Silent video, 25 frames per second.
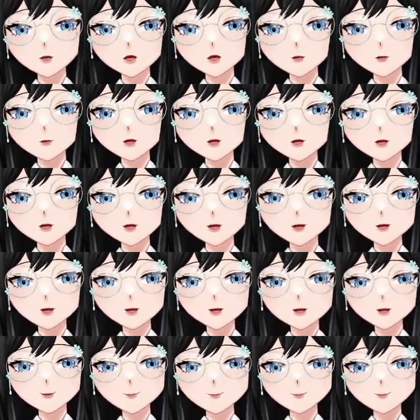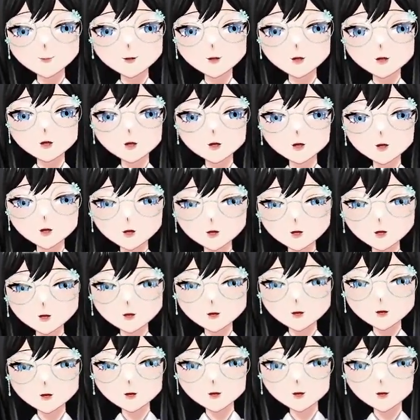sliding,
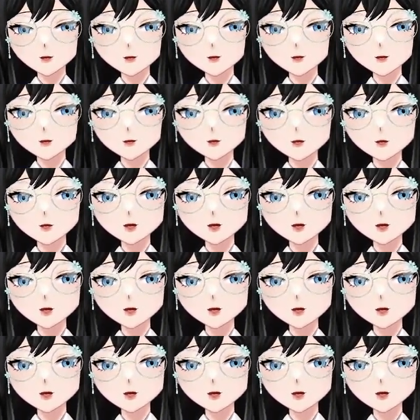you could